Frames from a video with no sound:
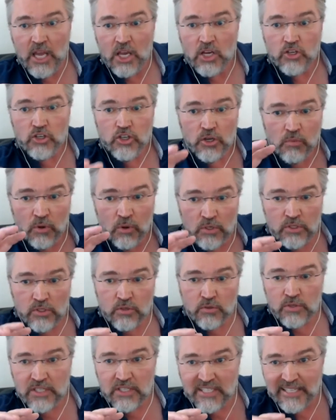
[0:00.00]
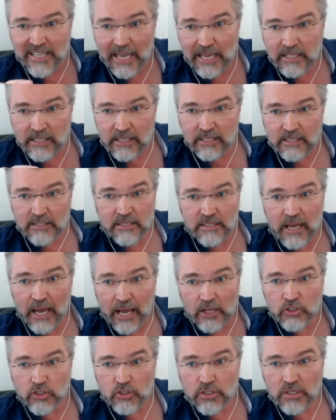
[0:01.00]
She wants to stay
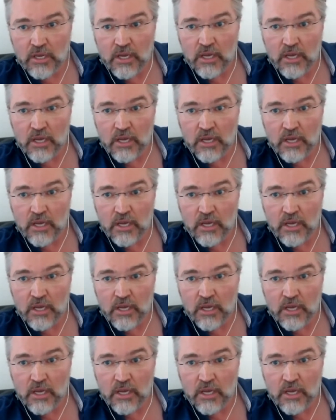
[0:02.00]
detached